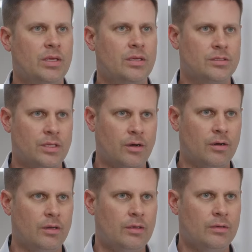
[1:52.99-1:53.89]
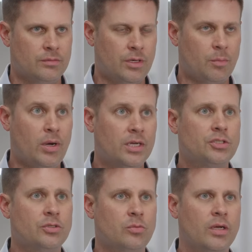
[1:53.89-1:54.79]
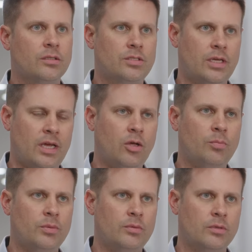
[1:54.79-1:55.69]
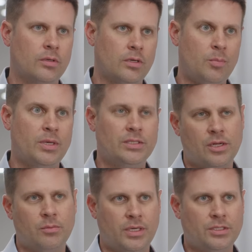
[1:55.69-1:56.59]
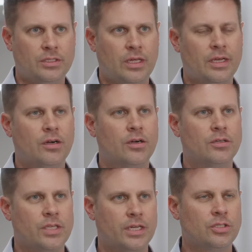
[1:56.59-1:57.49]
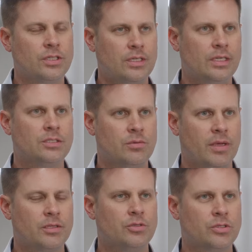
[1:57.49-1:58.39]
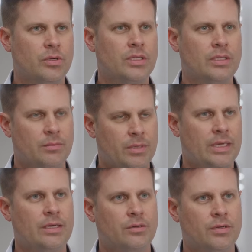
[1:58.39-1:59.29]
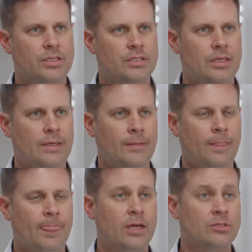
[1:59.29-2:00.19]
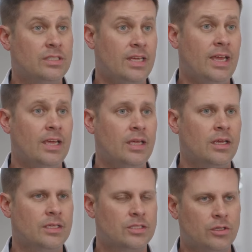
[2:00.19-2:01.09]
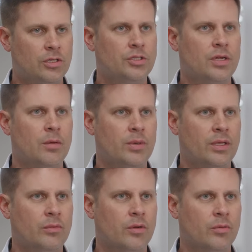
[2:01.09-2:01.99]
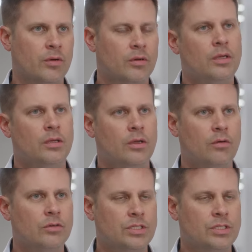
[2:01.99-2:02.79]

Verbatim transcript: because they're, they're postured well to help companies on a budget like ours actually get some answers quickly and buy down the risk. Now today, as a larger company where we're over